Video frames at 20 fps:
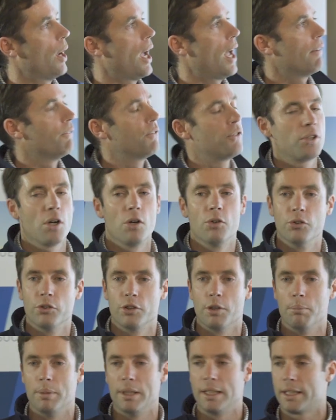have
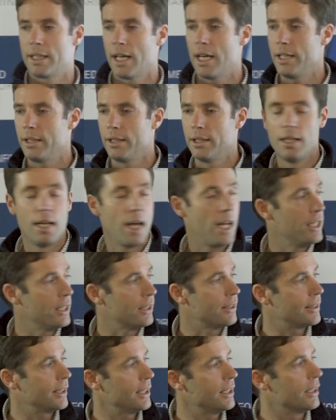chosen to mitigate, and you
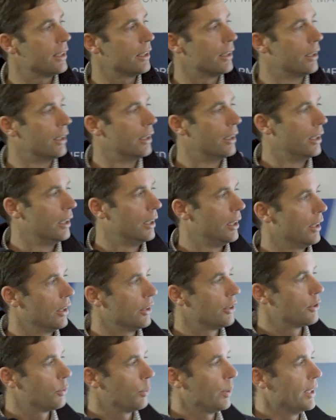can see that
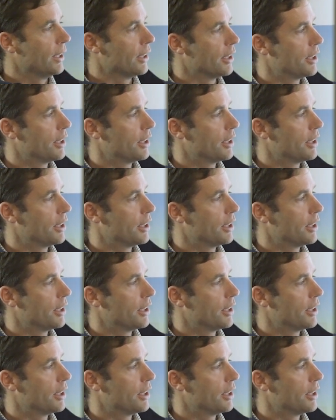Sweden